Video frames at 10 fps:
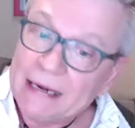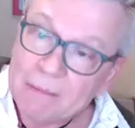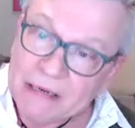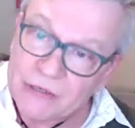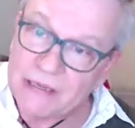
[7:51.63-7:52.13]
I
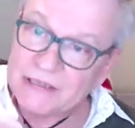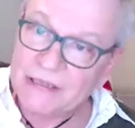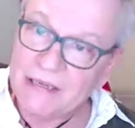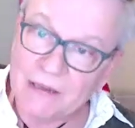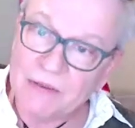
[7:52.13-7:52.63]
mean, so that's
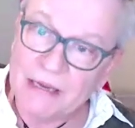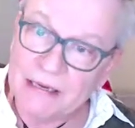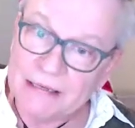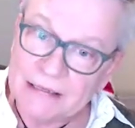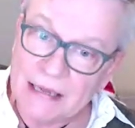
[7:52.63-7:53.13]
the other
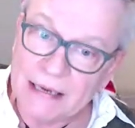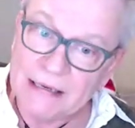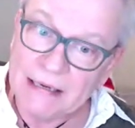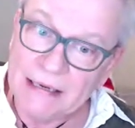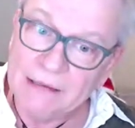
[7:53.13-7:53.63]
thing. It's
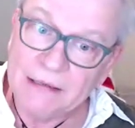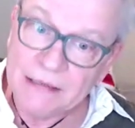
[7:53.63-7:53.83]
like in the